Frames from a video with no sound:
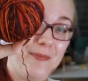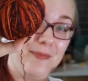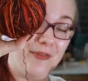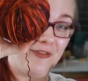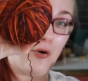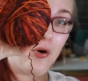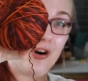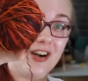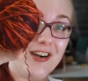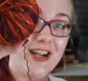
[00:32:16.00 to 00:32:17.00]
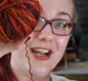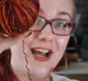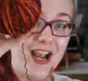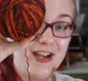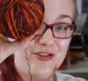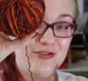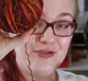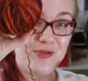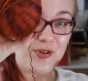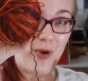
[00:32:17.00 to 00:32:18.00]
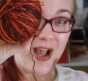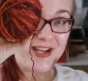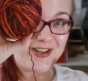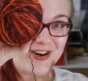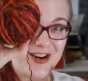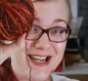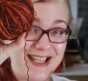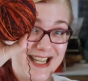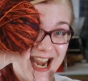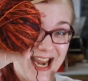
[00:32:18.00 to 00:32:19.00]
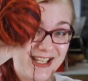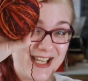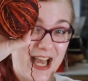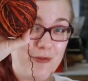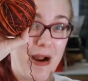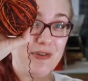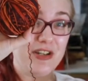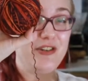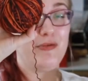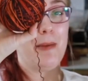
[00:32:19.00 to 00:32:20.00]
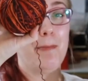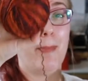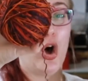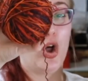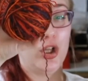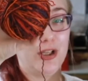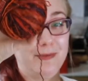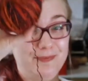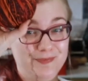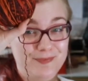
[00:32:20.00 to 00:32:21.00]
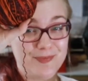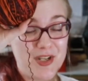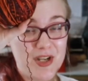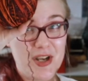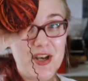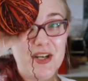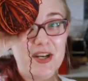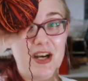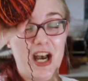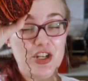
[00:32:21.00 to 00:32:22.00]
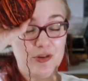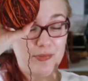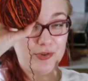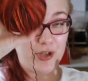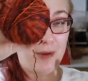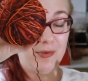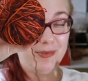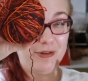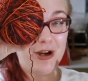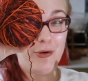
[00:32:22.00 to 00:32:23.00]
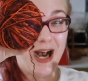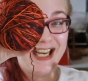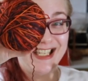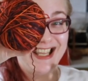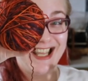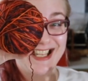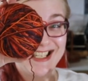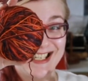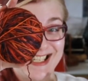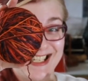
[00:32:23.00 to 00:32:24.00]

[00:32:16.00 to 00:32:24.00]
before I knew to wind yarn into cakes. I wound it into a ball. I should probably rewind this because it's